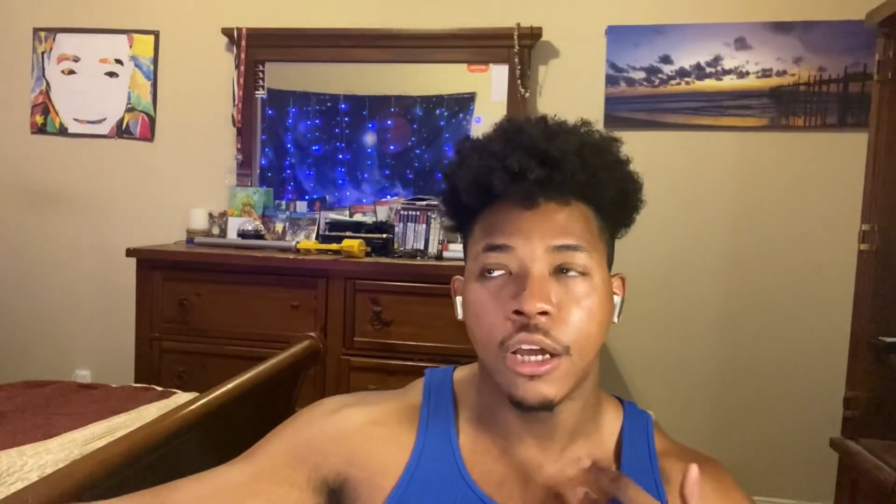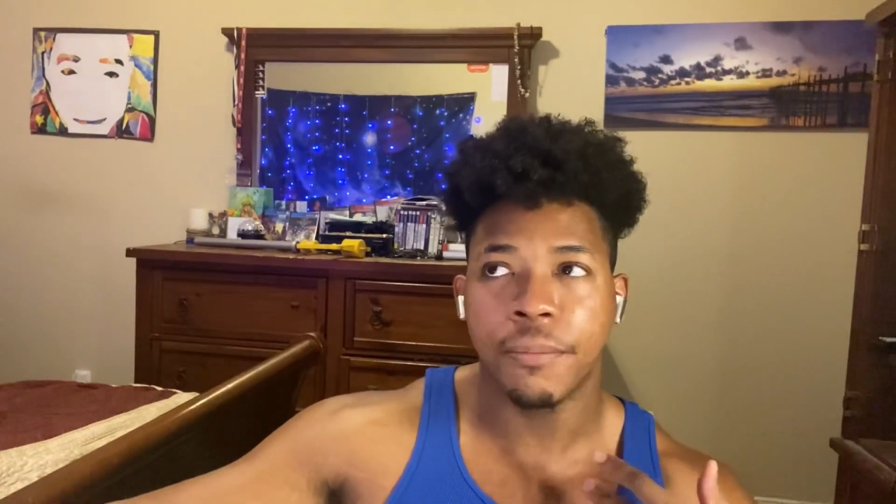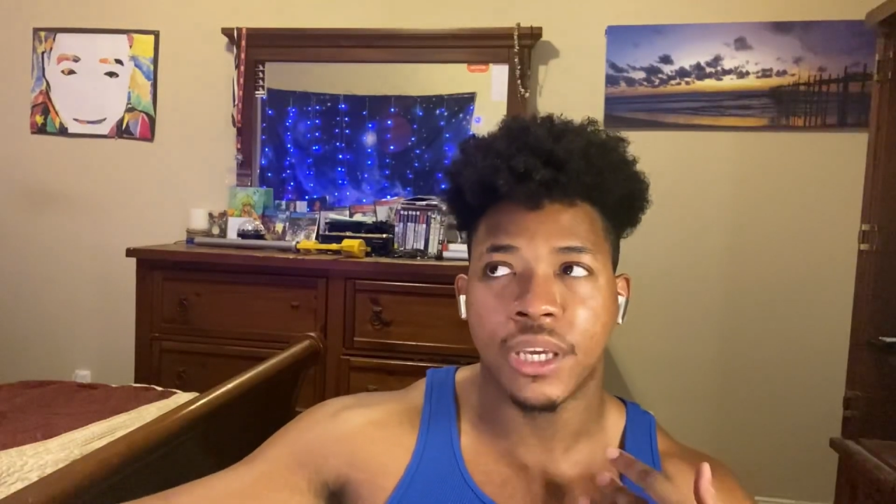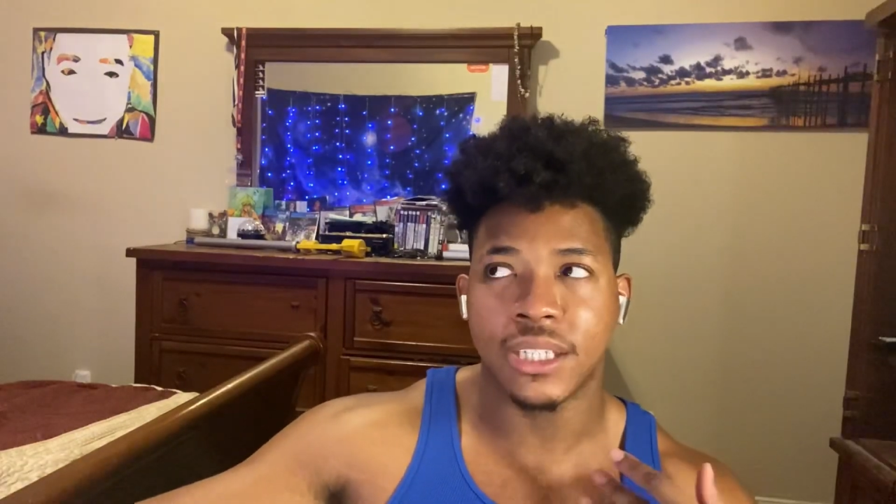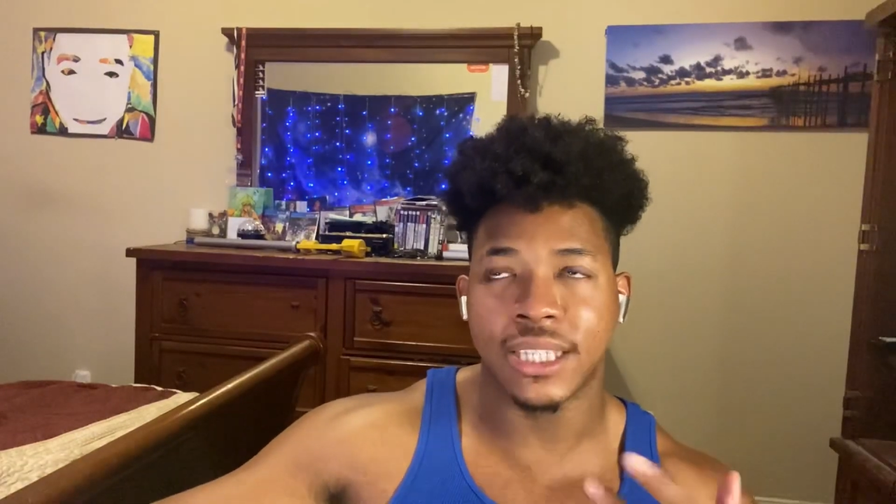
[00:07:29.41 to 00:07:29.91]

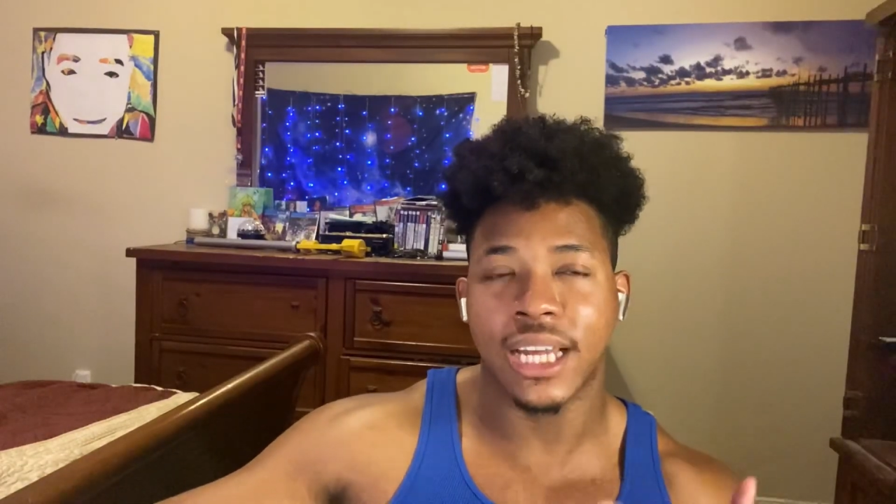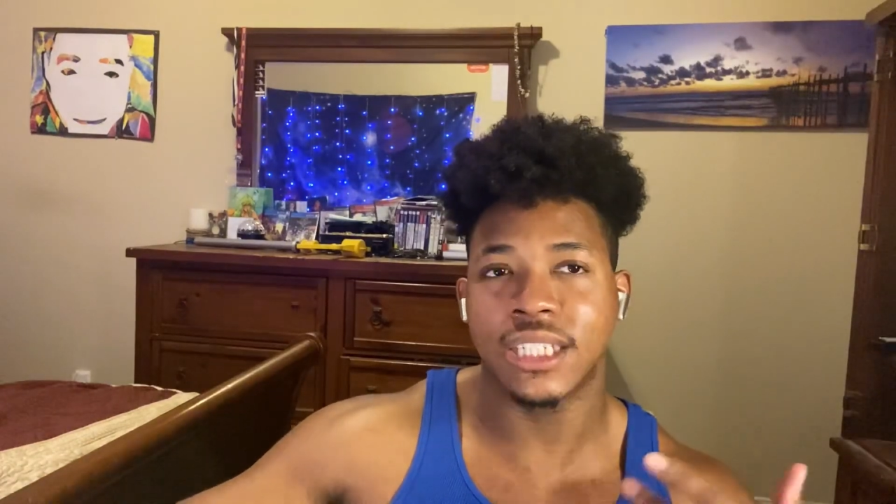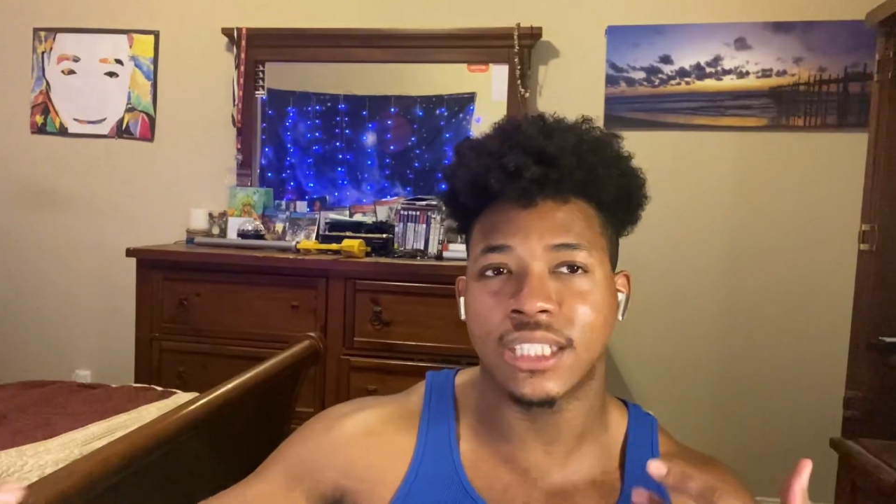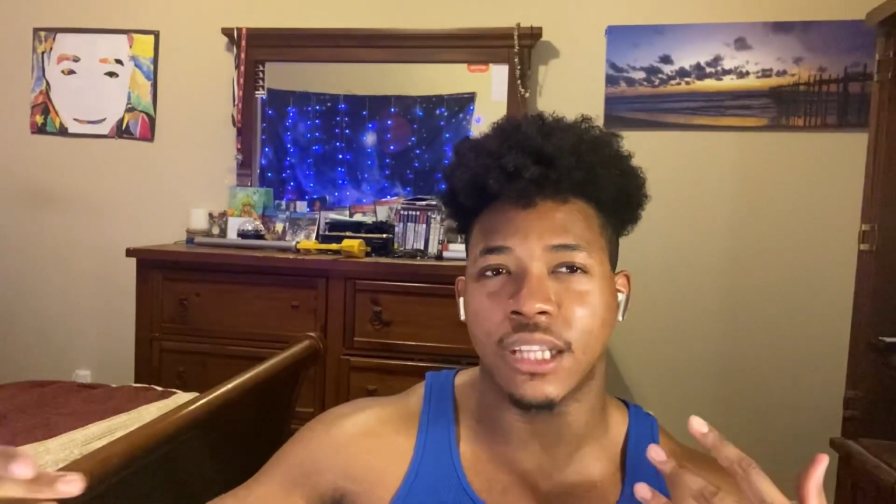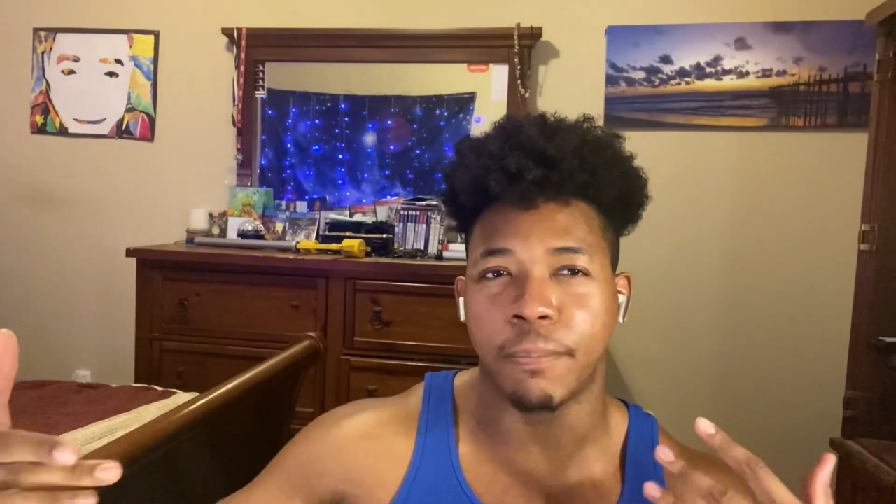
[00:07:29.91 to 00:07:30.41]
because that
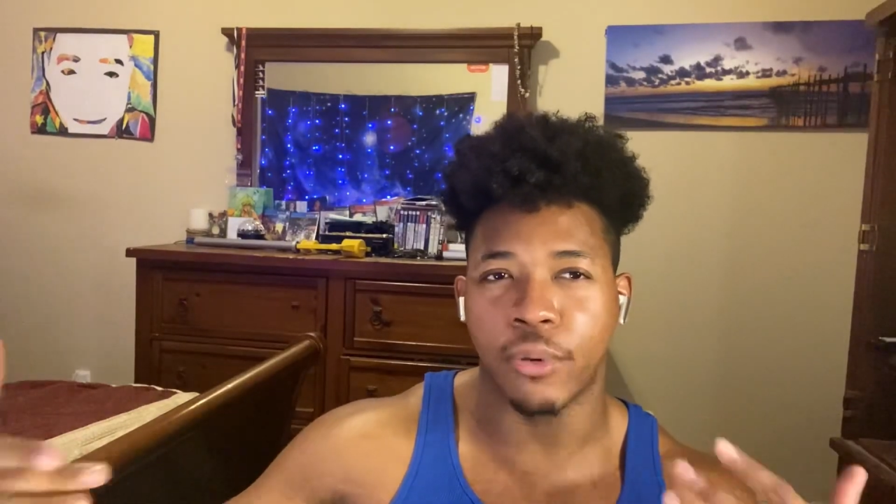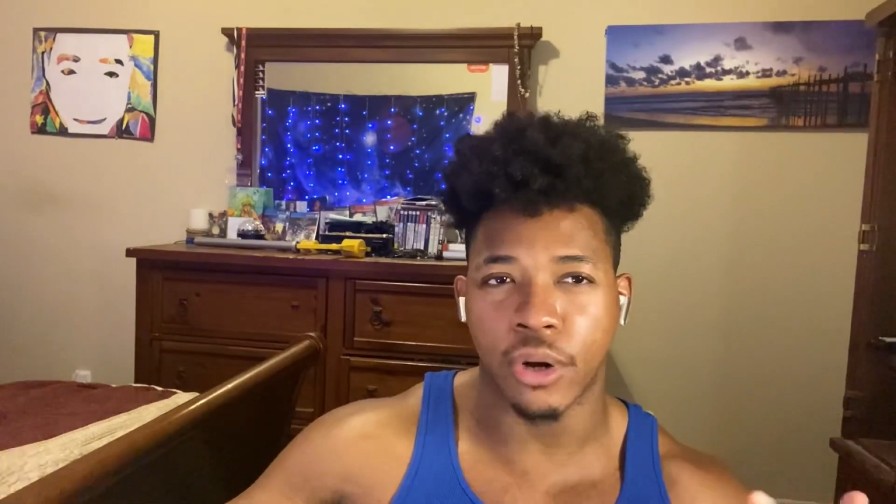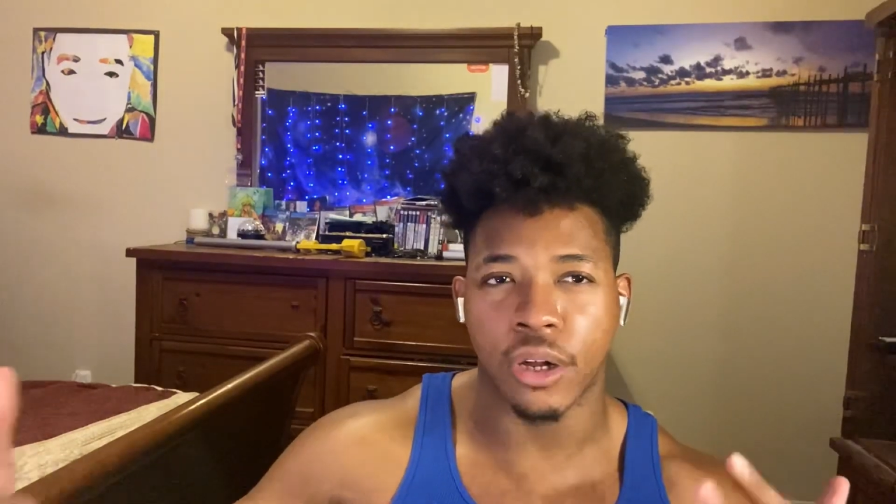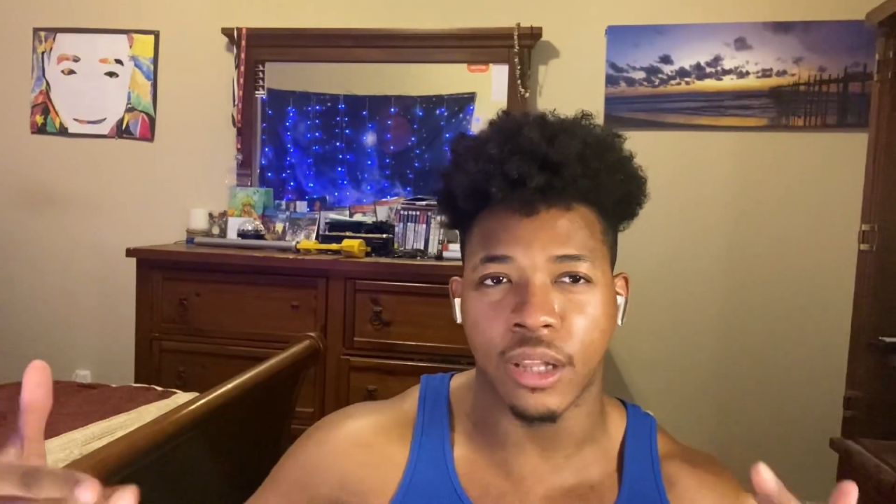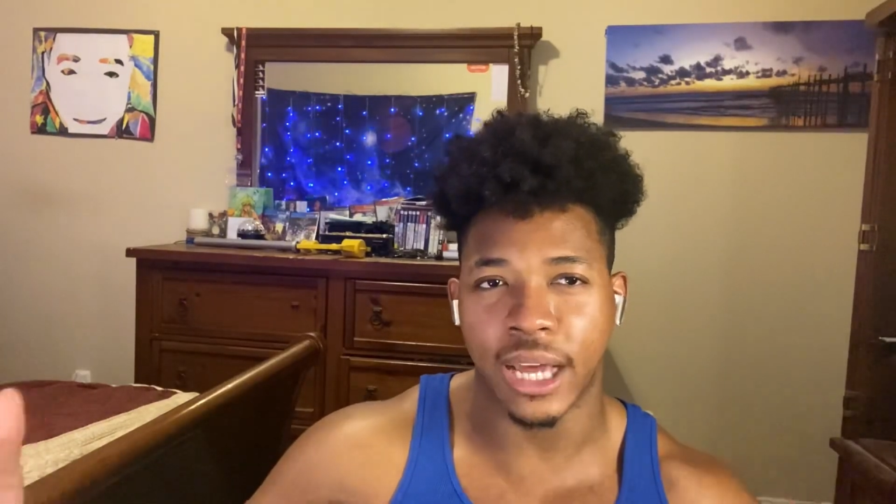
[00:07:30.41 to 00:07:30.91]
is the
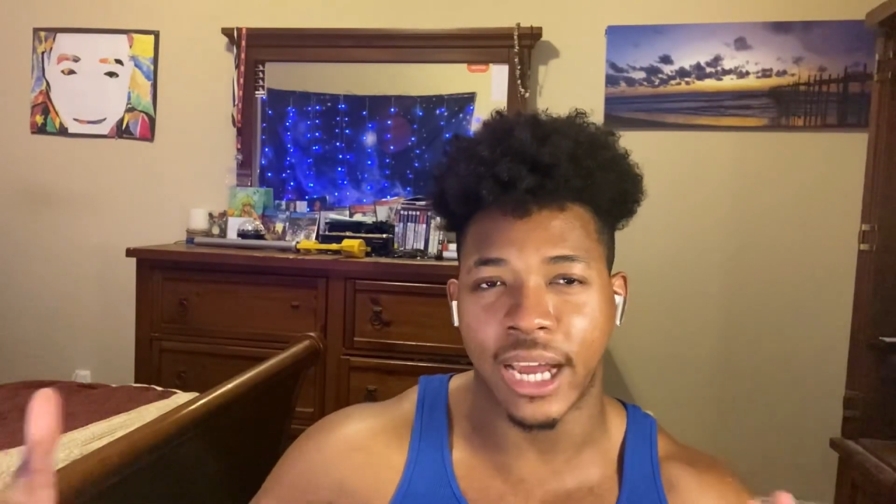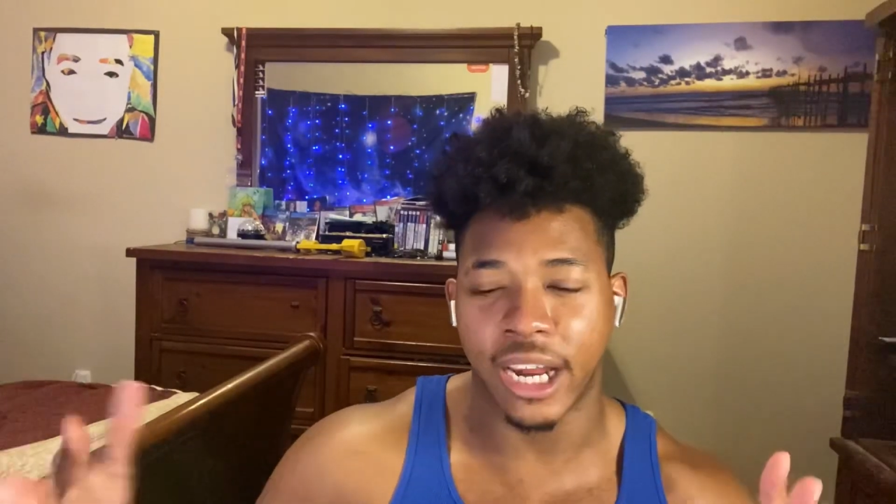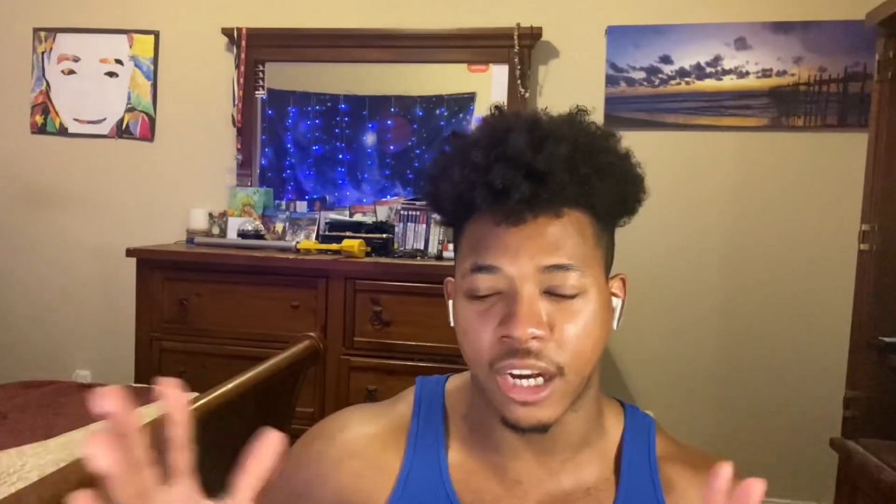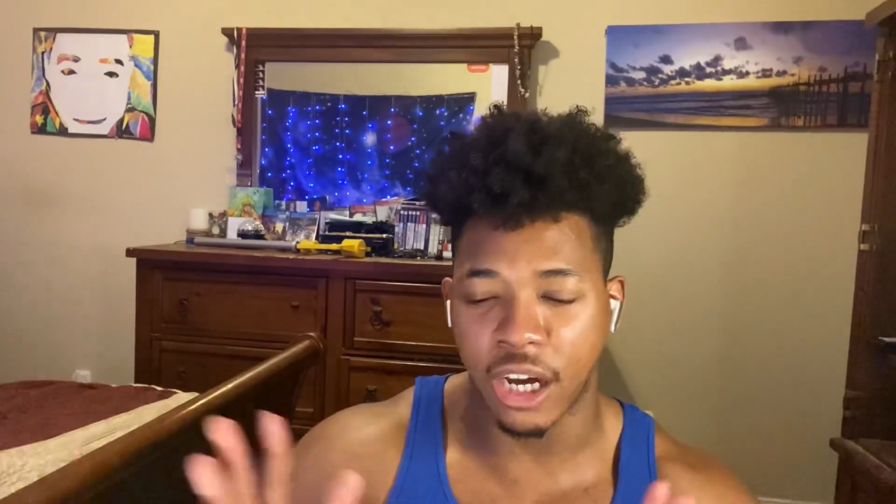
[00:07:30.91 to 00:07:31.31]
borderline